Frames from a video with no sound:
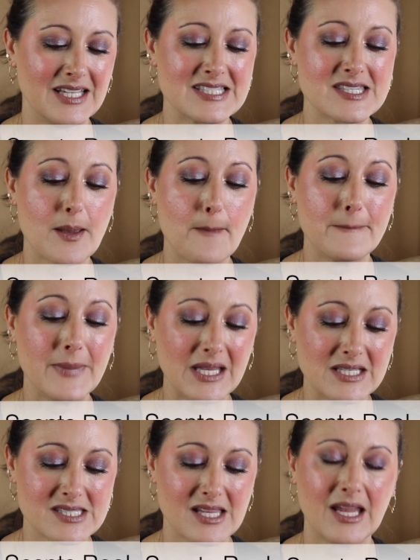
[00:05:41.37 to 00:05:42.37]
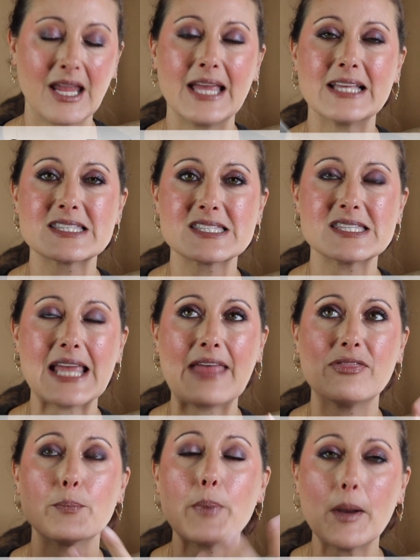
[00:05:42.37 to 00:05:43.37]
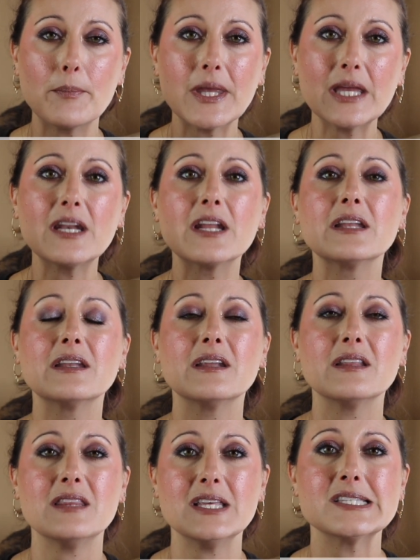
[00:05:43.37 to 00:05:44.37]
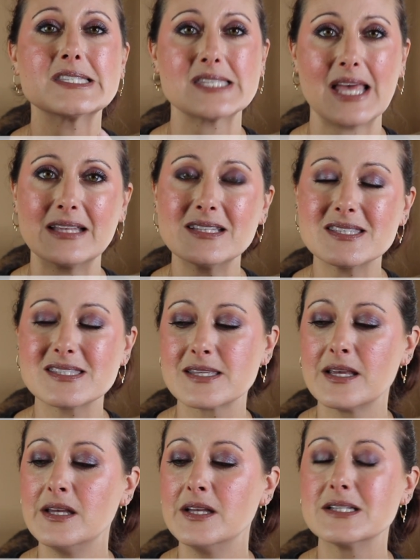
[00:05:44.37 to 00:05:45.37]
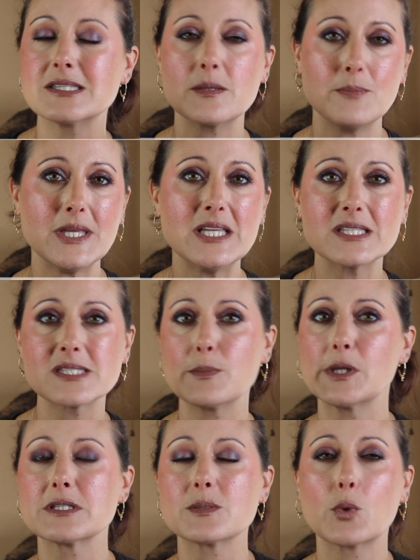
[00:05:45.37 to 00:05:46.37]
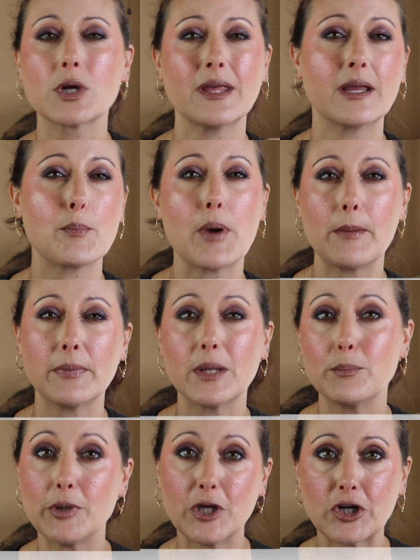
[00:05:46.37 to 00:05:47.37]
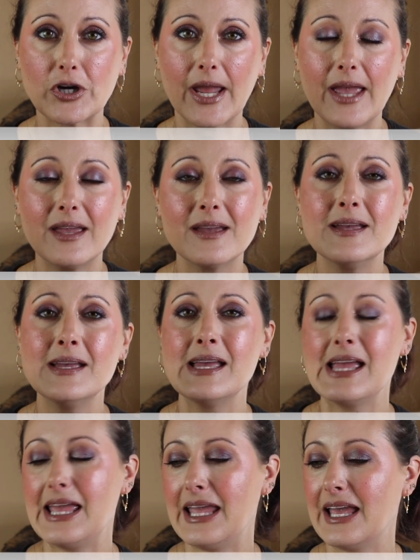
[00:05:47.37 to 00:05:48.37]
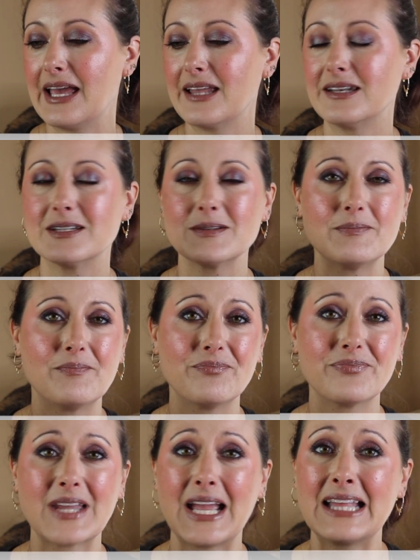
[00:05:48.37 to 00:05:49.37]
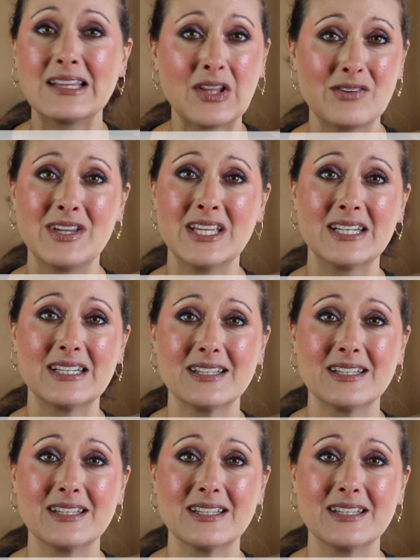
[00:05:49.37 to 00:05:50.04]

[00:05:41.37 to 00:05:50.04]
It's amazing. It's, and the pumpkin and these scents to me, it smells more like a pumpkin puree and I love it.